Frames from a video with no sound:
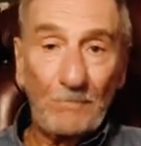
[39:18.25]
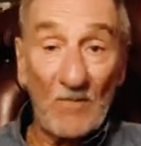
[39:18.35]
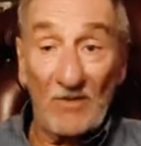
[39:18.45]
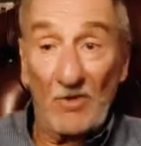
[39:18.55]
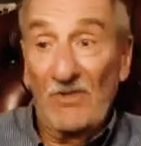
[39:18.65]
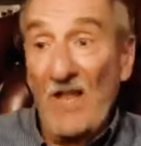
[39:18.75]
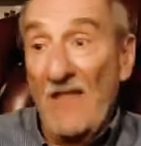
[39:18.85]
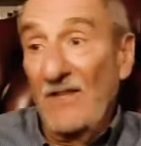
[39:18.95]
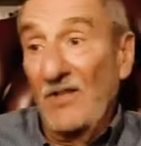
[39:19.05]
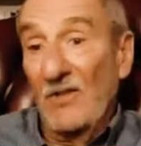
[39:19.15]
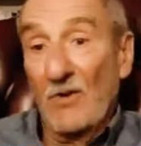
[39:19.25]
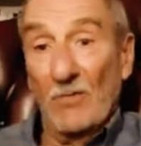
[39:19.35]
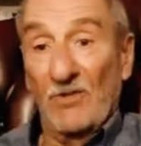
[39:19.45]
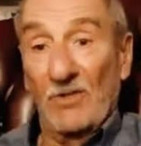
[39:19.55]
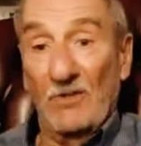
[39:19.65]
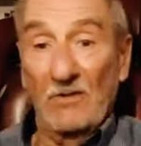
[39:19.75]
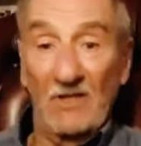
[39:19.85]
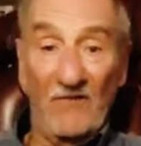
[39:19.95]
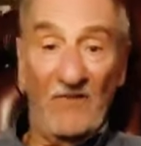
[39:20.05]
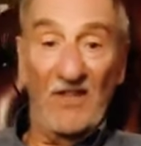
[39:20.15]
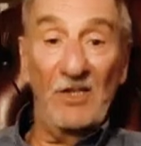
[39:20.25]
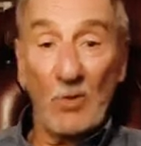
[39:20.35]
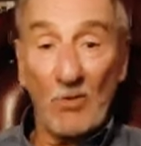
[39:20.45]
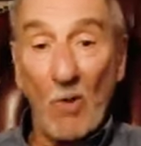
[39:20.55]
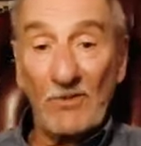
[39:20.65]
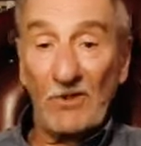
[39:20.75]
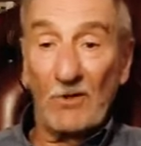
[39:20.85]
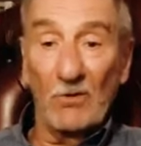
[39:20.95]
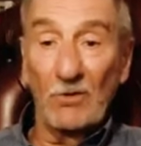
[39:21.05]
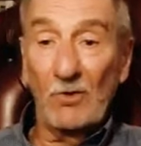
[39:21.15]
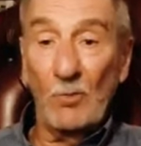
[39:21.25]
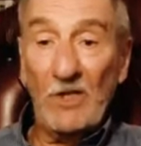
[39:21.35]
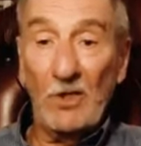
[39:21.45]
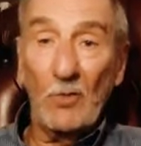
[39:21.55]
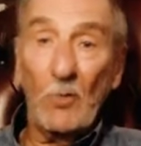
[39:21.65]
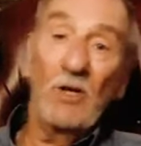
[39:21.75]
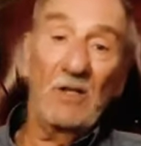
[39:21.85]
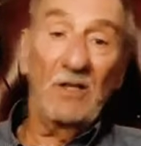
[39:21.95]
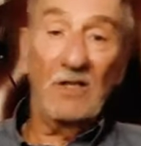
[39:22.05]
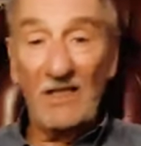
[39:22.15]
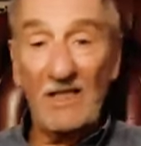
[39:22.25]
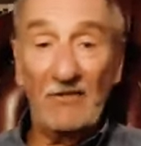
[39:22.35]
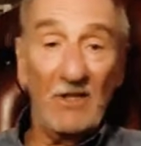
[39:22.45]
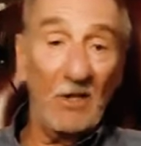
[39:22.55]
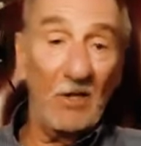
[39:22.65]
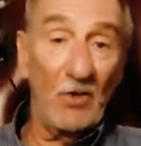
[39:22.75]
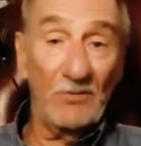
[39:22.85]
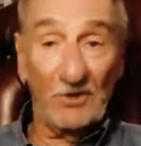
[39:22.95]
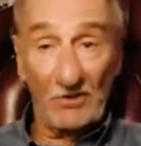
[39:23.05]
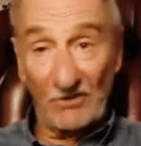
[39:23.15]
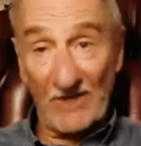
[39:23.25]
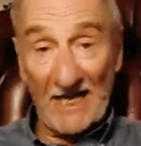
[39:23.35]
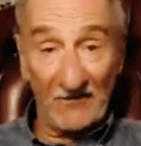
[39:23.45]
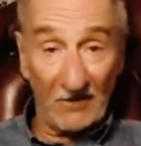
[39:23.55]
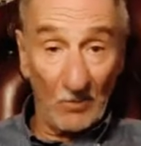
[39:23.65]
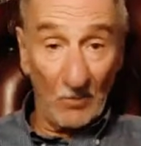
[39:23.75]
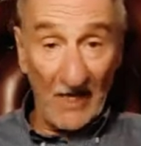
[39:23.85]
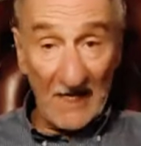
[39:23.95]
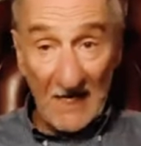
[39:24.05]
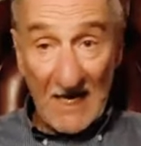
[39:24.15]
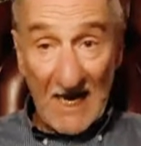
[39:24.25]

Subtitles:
because nothing's an obstacle. If things were obstacles, we could work at clearing those obstacles out of the way.